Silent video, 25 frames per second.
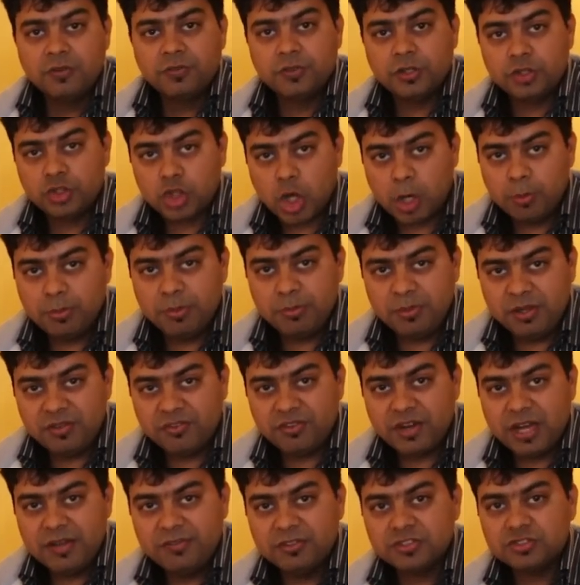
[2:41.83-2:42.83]
The Xiaomi Mi
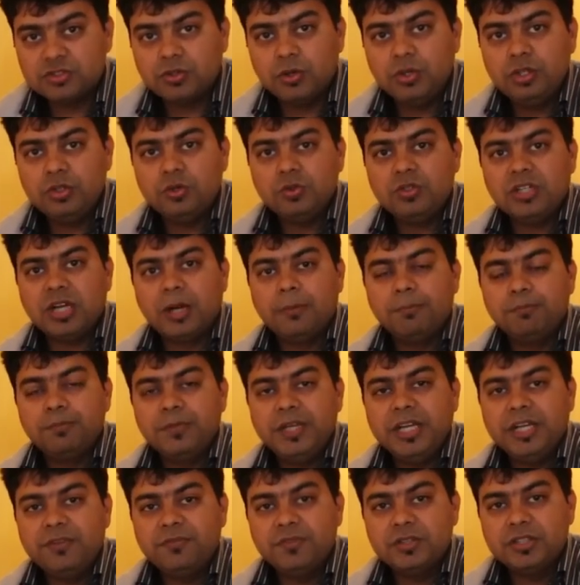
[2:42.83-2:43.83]
5 is going to
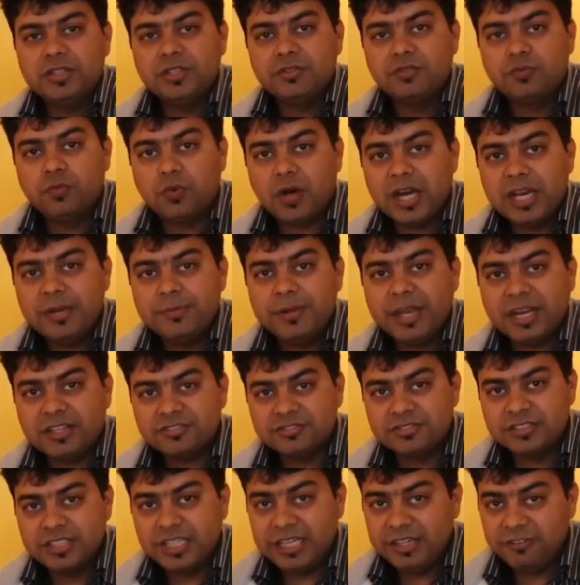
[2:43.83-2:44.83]
compete with the Vibe
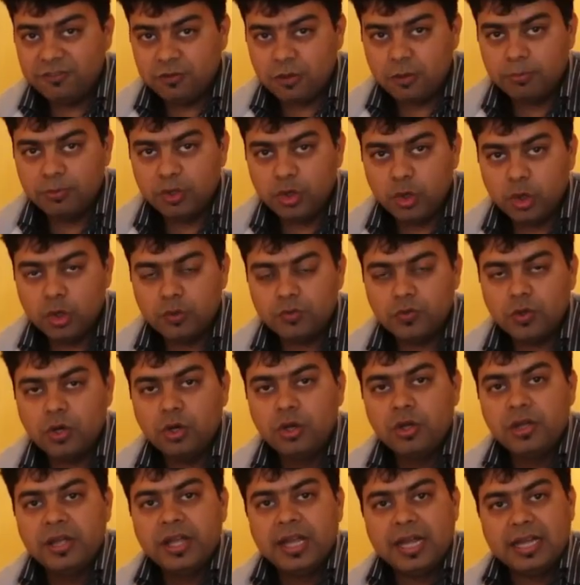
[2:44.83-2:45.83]
X3 from
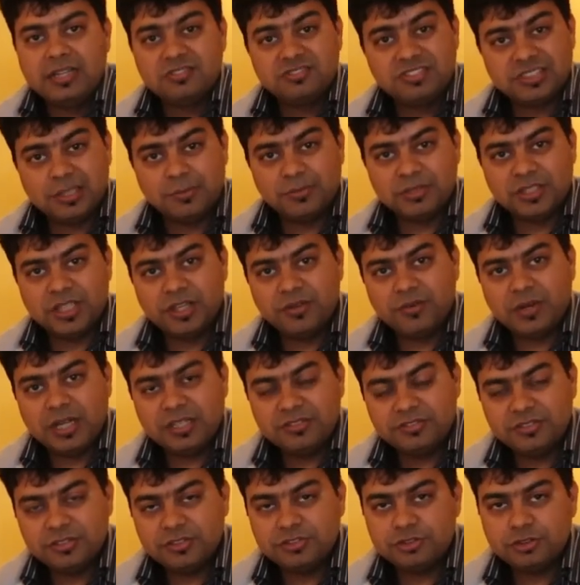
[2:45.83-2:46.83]
Lenovo and some of the
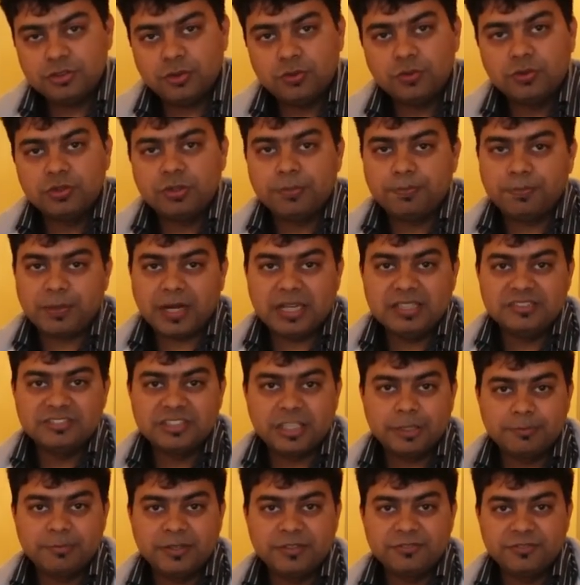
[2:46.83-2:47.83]
devices, so the price
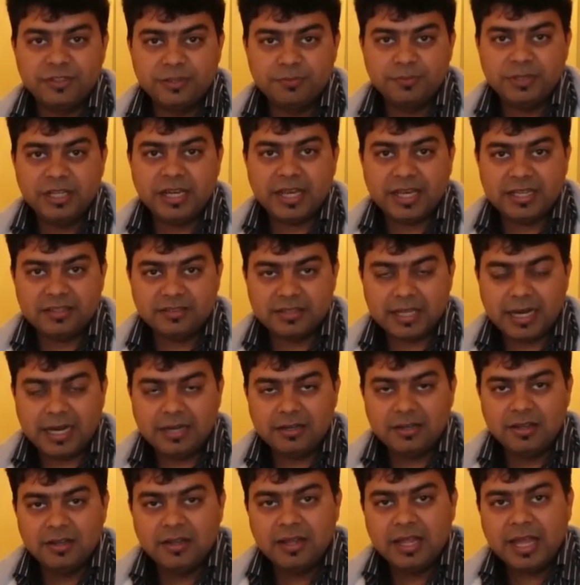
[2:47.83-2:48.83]
segment will be like
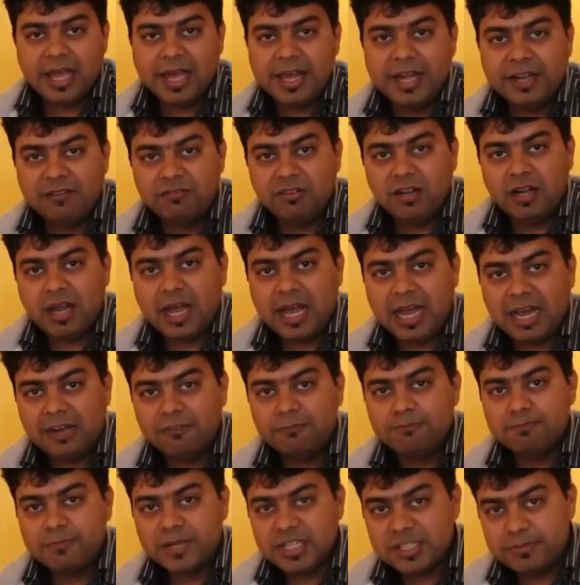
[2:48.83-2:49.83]
that, and it will
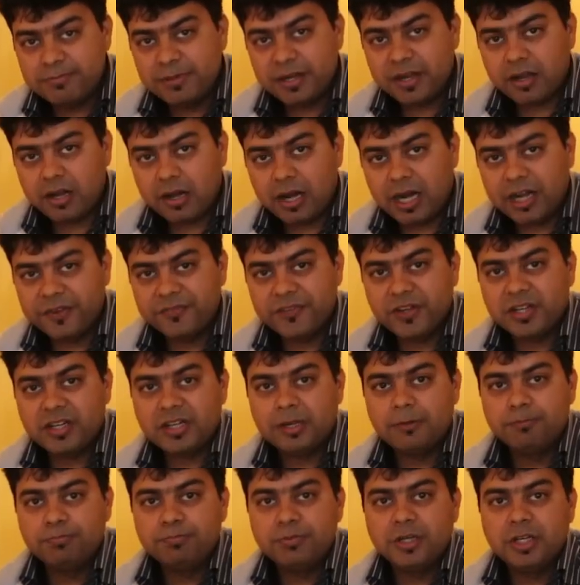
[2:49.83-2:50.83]
have much better hardware
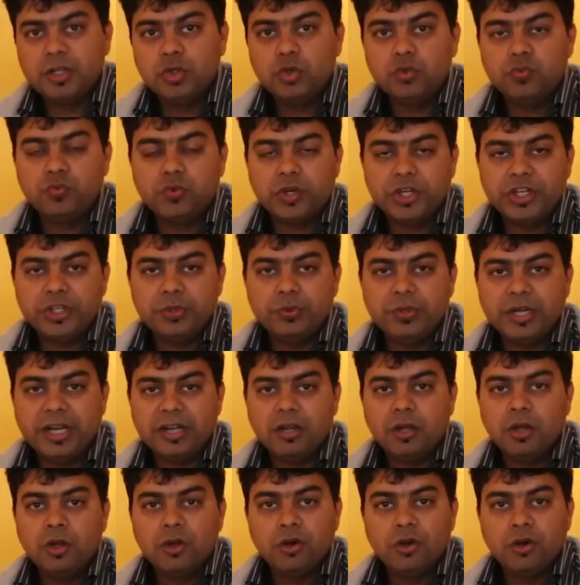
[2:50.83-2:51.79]
compared to what you get